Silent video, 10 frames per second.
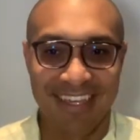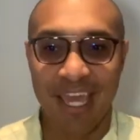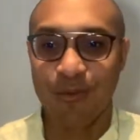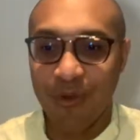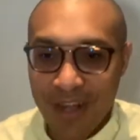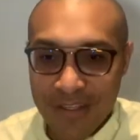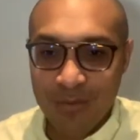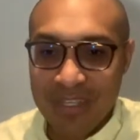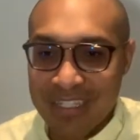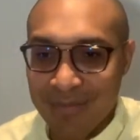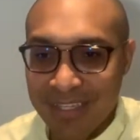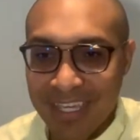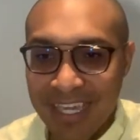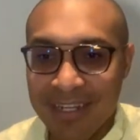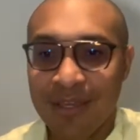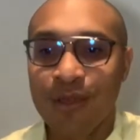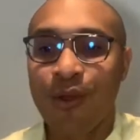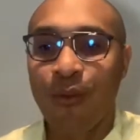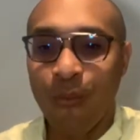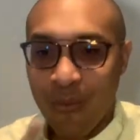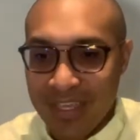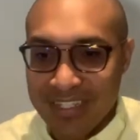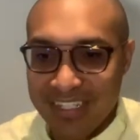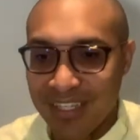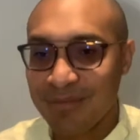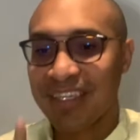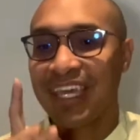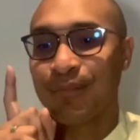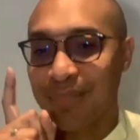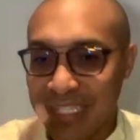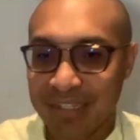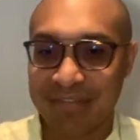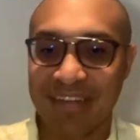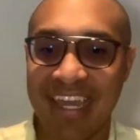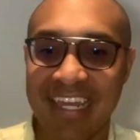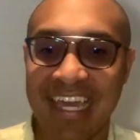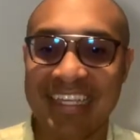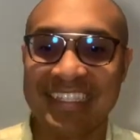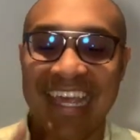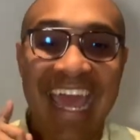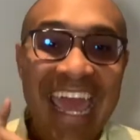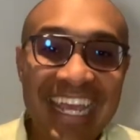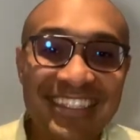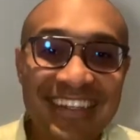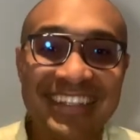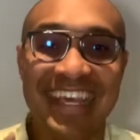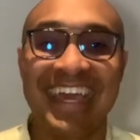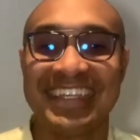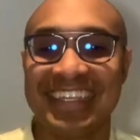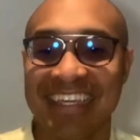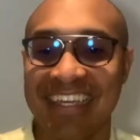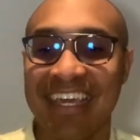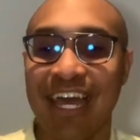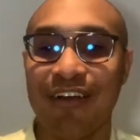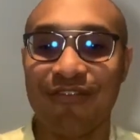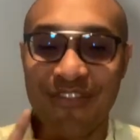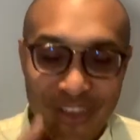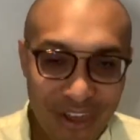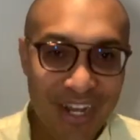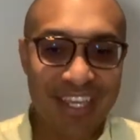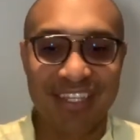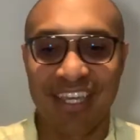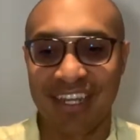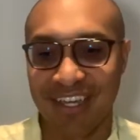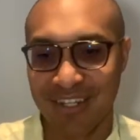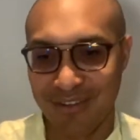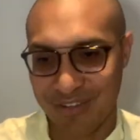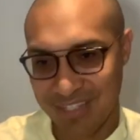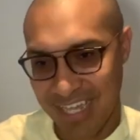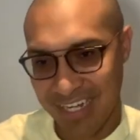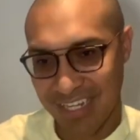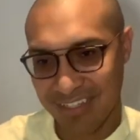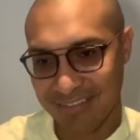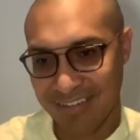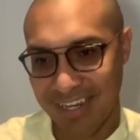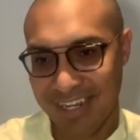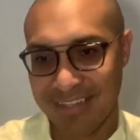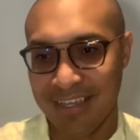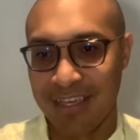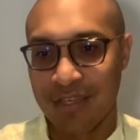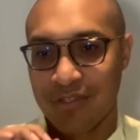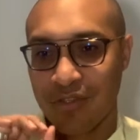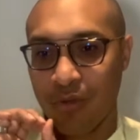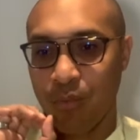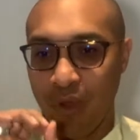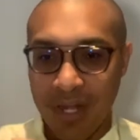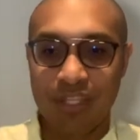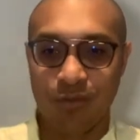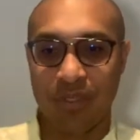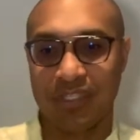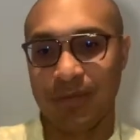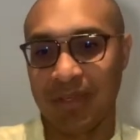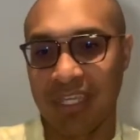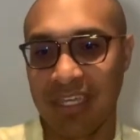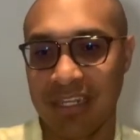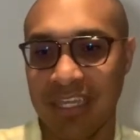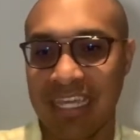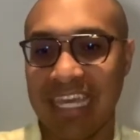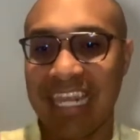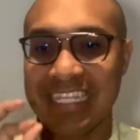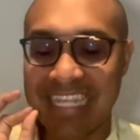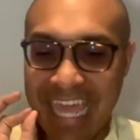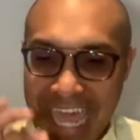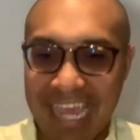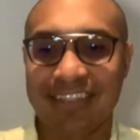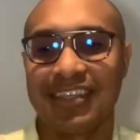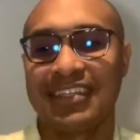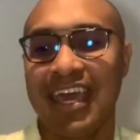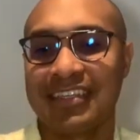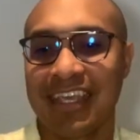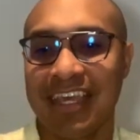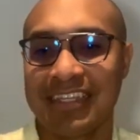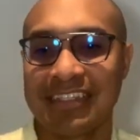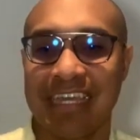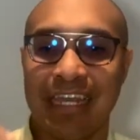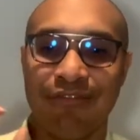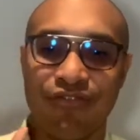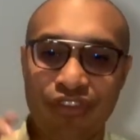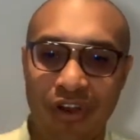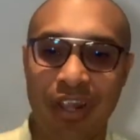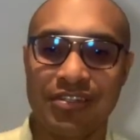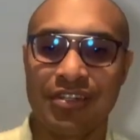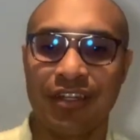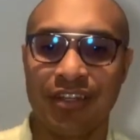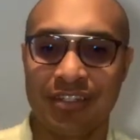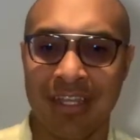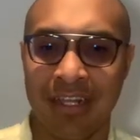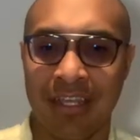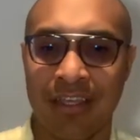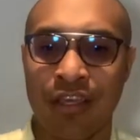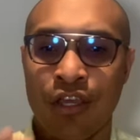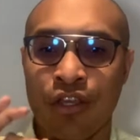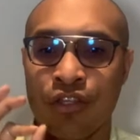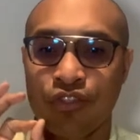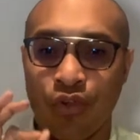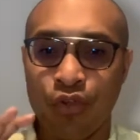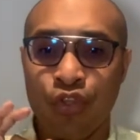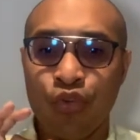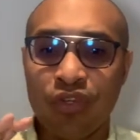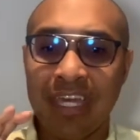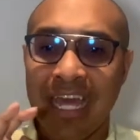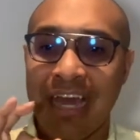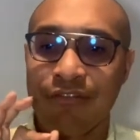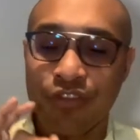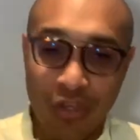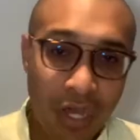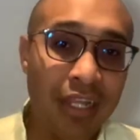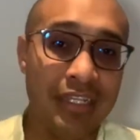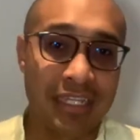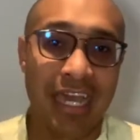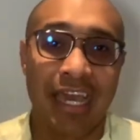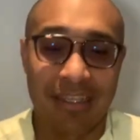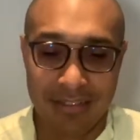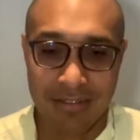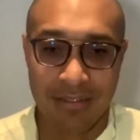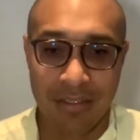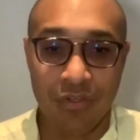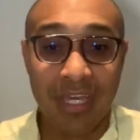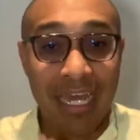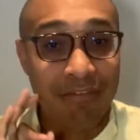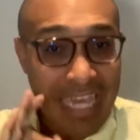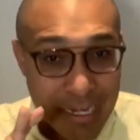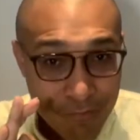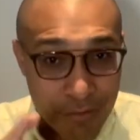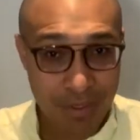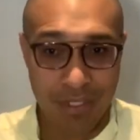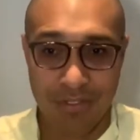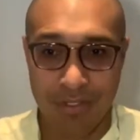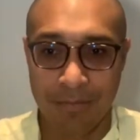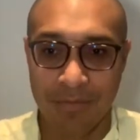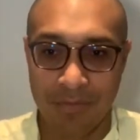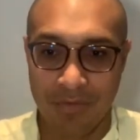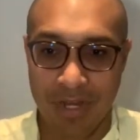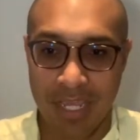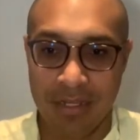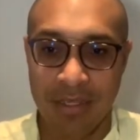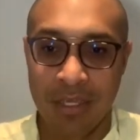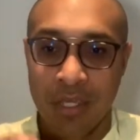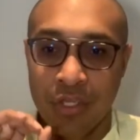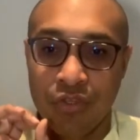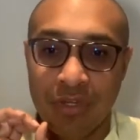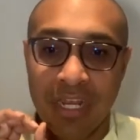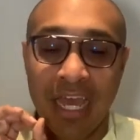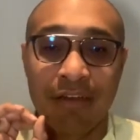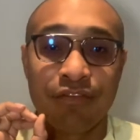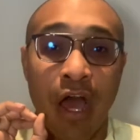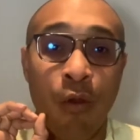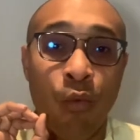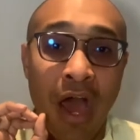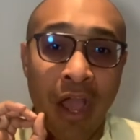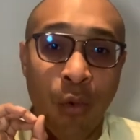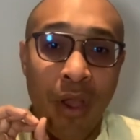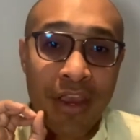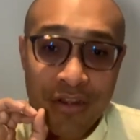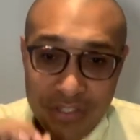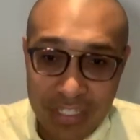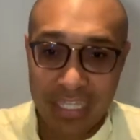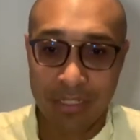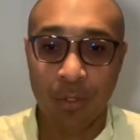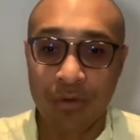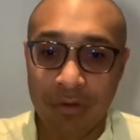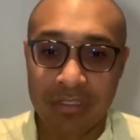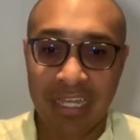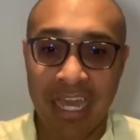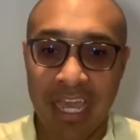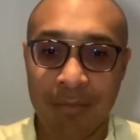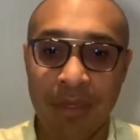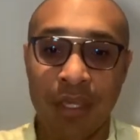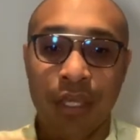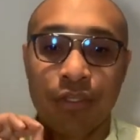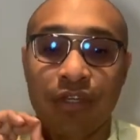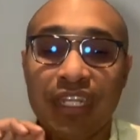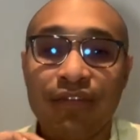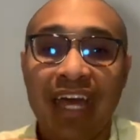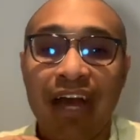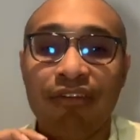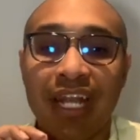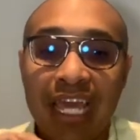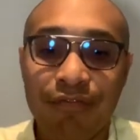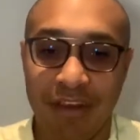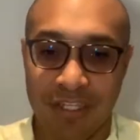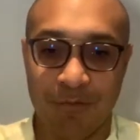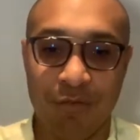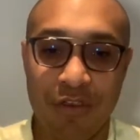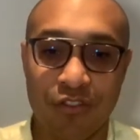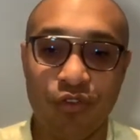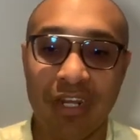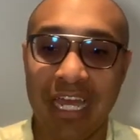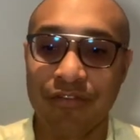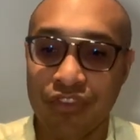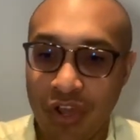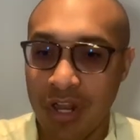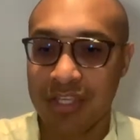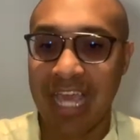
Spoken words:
And what is wisdom again? Wisdom can be defined as the exercising of knowledge and understanding, right? So what is wisdom again? It is the exercising, as I said, of knowledge and understanding. So you can have knowledge, guys. You can have information. Right? You can have acquired skill over time. You could even have life experience. You could have knowledge